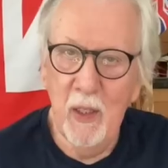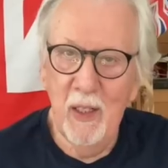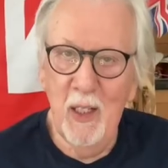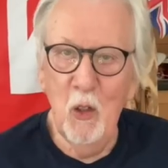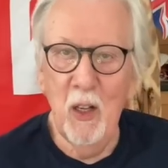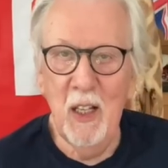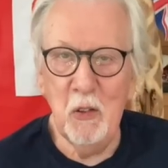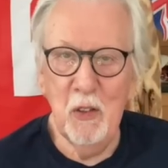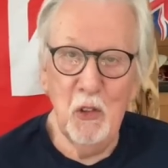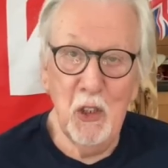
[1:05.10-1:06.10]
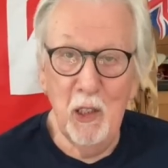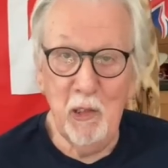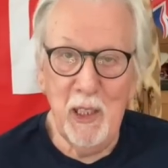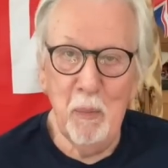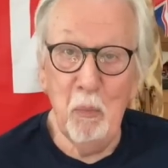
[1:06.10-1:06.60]
little glass of
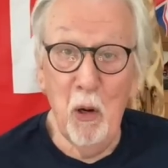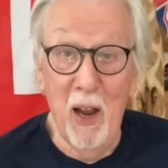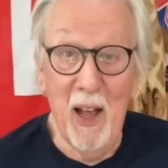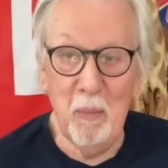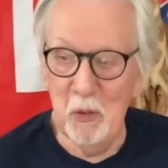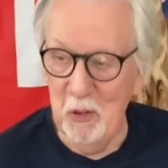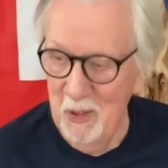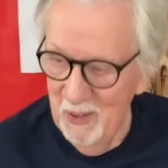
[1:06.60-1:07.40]
sherry, perhaps,